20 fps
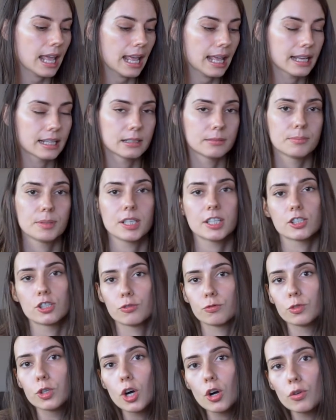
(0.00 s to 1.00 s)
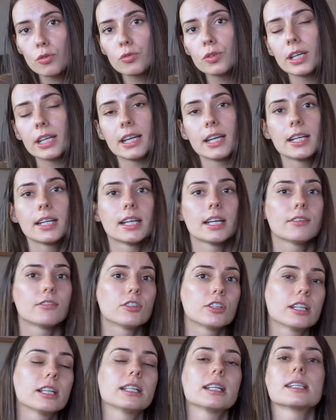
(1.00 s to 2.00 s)
And because of COVID and
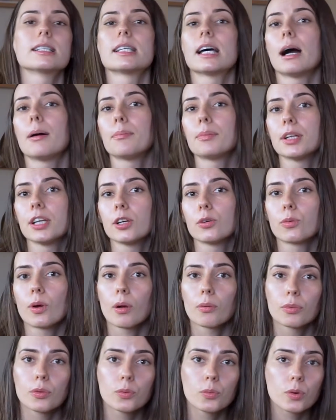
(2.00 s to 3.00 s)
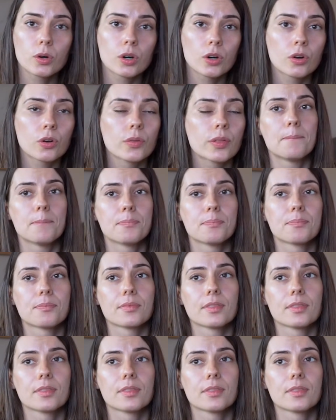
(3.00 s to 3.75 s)
everything that's happening around the world,